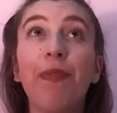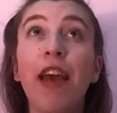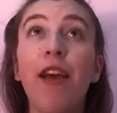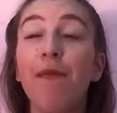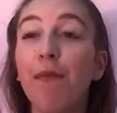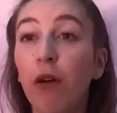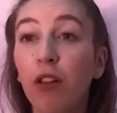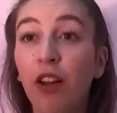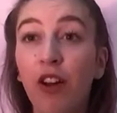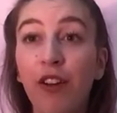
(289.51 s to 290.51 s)

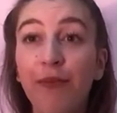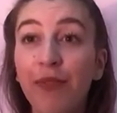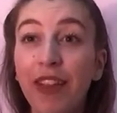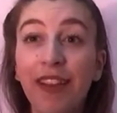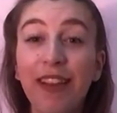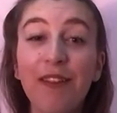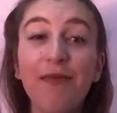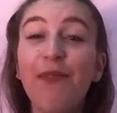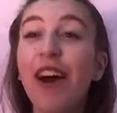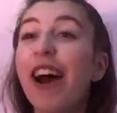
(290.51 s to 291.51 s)
monologue,
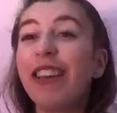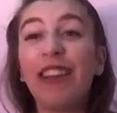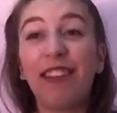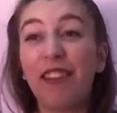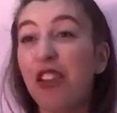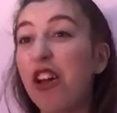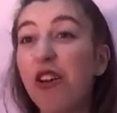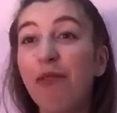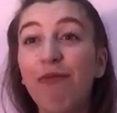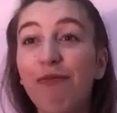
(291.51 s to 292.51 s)
but I didn't
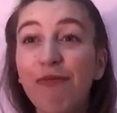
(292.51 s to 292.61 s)
know.